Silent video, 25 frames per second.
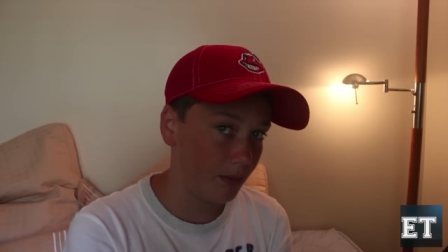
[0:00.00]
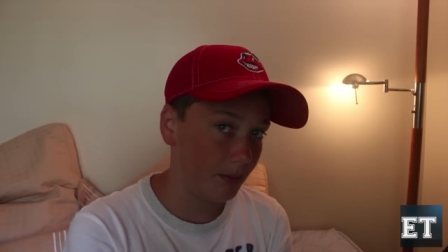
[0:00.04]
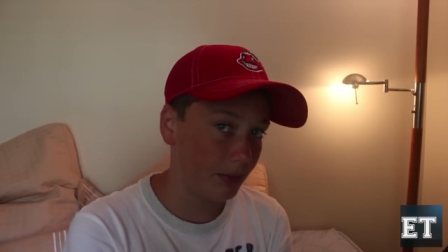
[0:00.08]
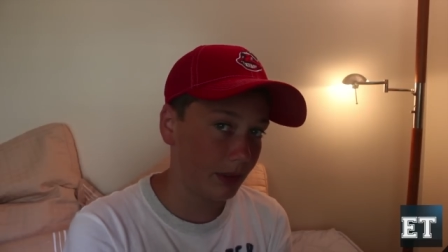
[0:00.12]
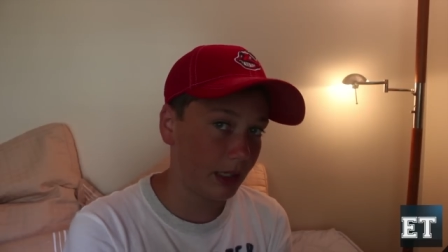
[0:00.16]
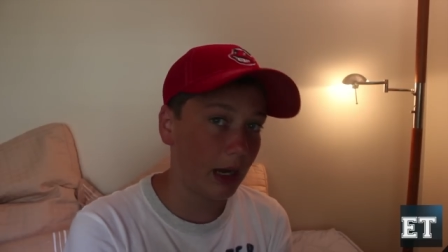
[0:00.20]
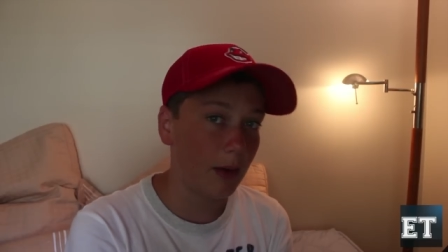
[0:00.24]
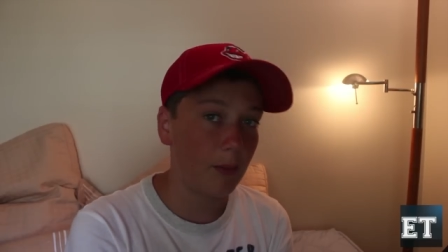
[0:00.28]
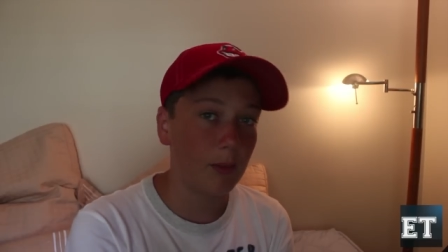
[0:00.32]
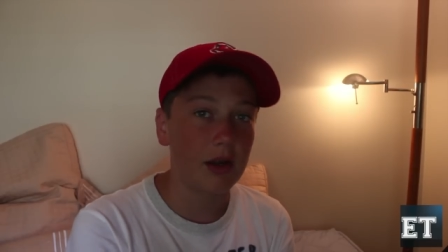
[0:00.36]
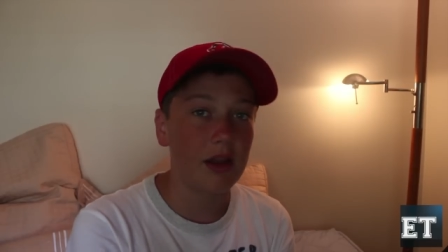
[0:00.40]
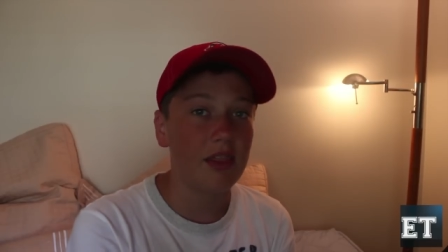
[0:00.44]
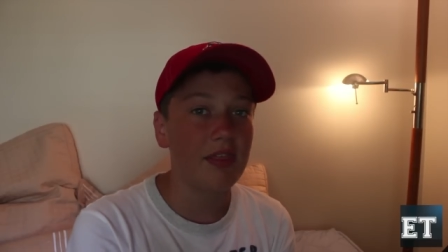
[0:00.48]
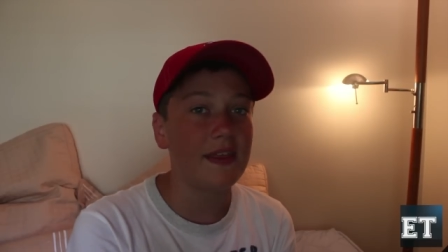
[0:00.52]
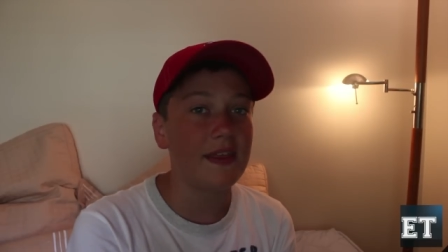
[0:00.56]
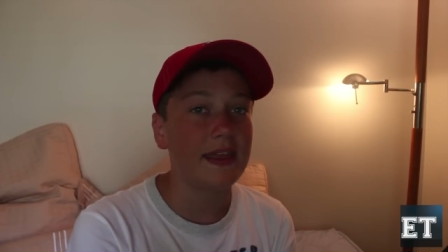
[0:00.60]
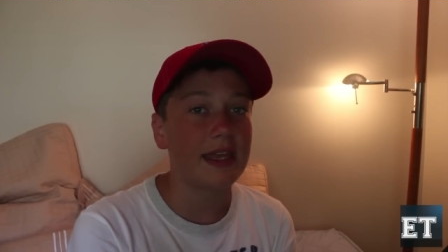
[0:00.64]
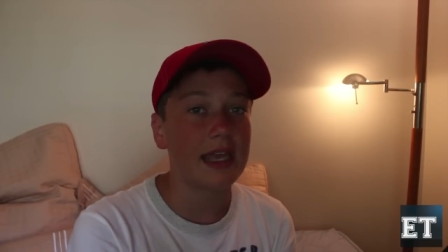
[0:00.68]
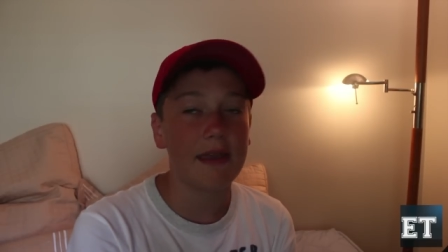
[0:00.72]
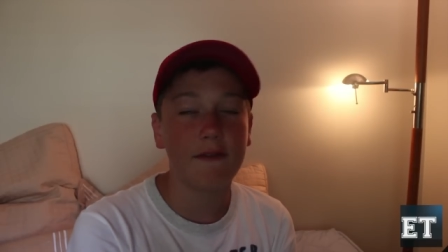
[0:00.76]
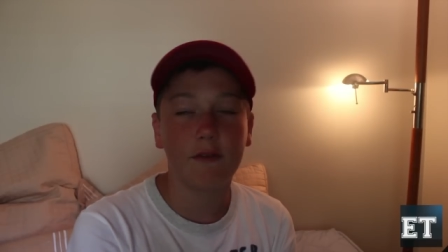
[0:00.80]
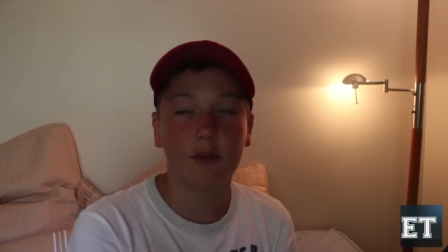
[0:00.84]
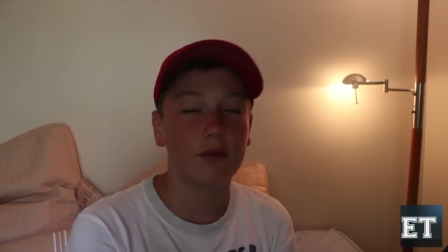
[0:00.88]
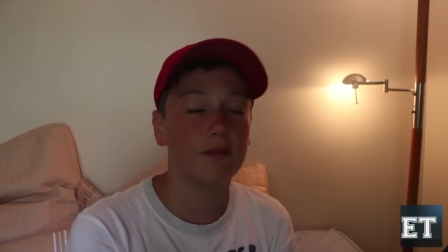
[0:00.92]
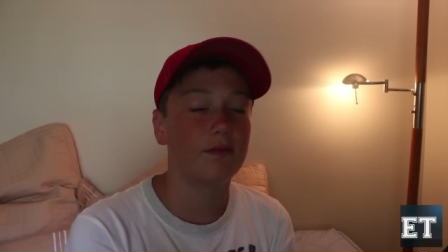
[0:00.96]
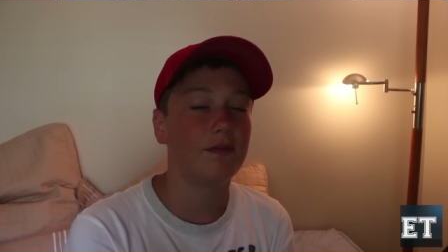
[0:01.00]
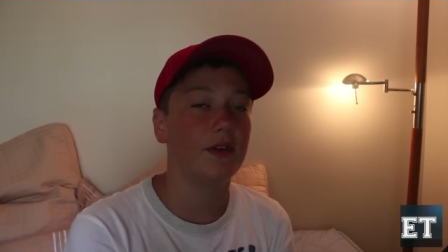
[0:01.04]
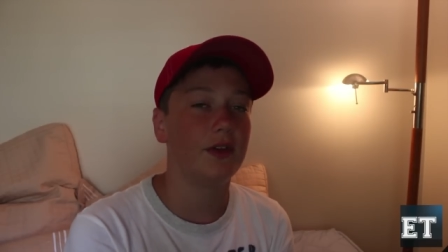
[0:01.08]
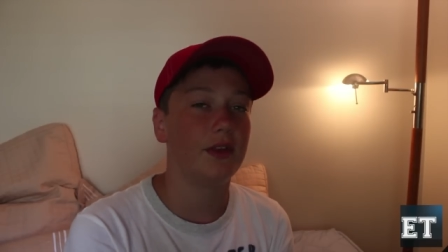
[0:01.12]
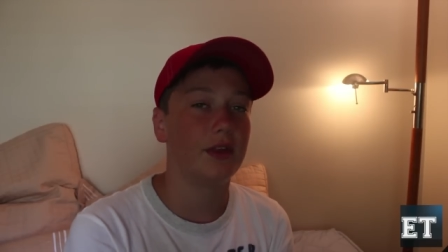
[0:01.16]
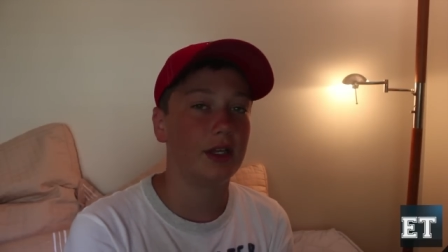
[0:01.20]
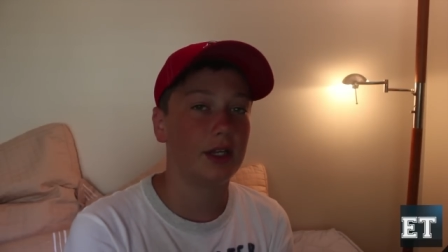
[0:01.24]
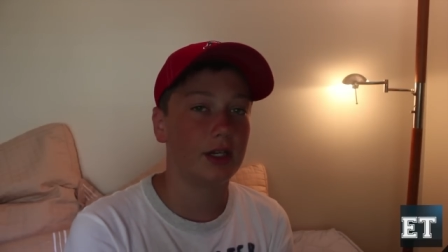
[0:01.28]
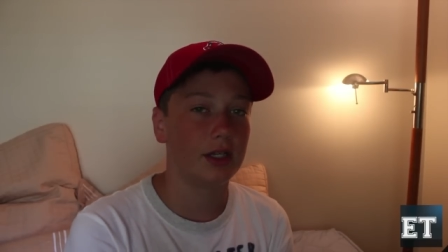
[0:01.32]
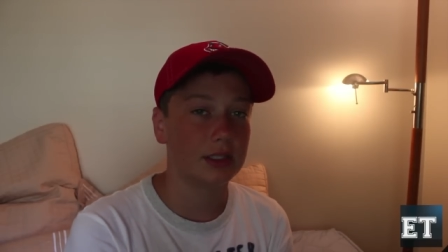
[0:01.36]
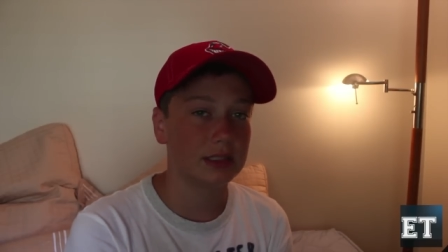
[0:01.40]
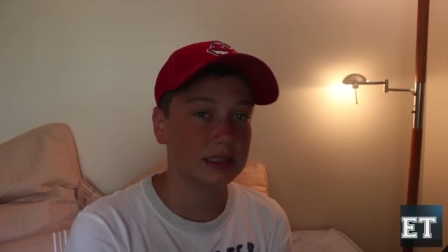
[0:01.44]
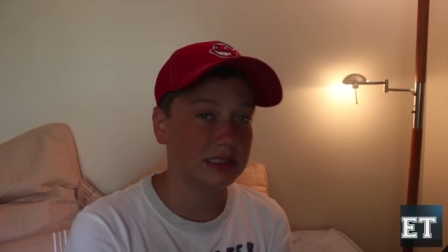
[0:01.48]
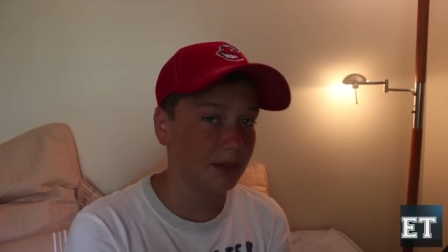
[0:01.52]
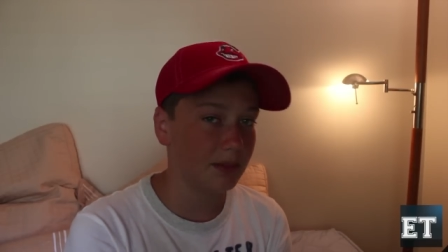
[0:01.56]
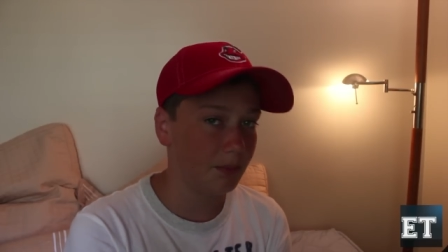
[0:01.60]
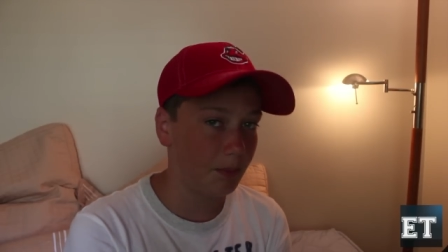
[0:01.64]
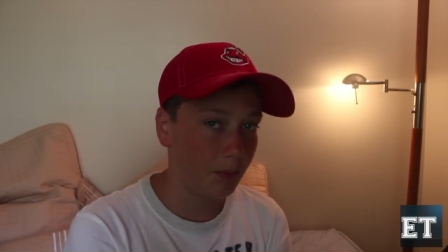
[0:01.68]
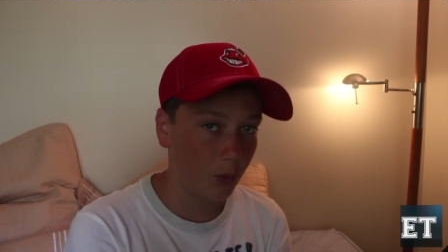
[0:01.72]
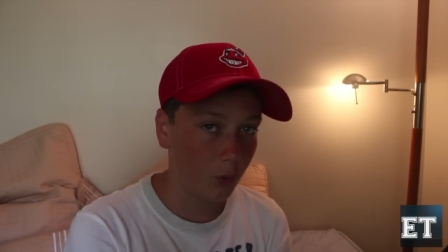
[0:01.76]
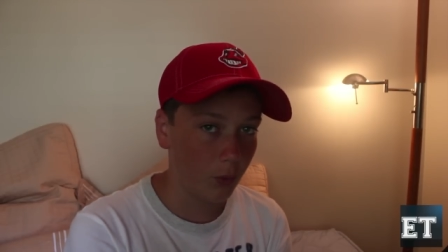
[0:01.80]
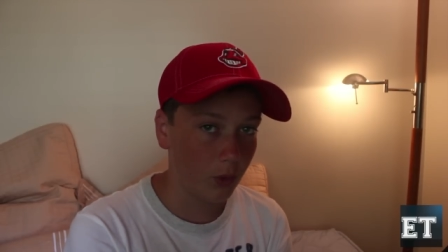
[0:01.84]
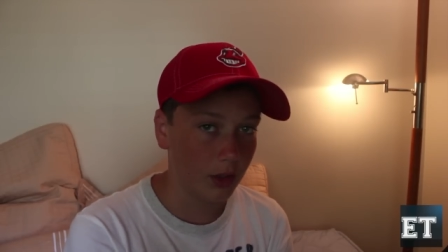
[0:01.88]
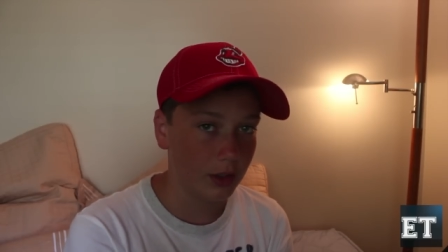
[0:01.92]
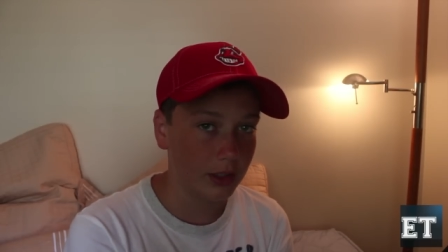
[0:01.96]
But I want to thank everyone for their
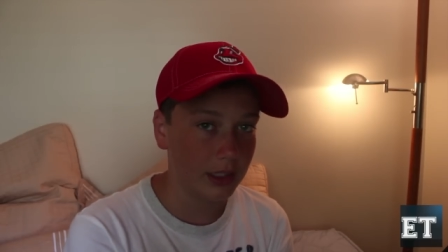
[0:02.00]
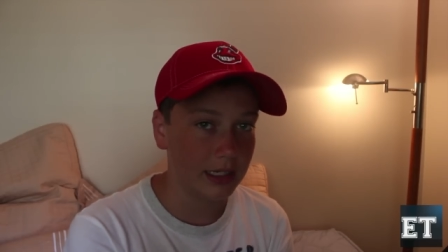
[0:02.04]
support,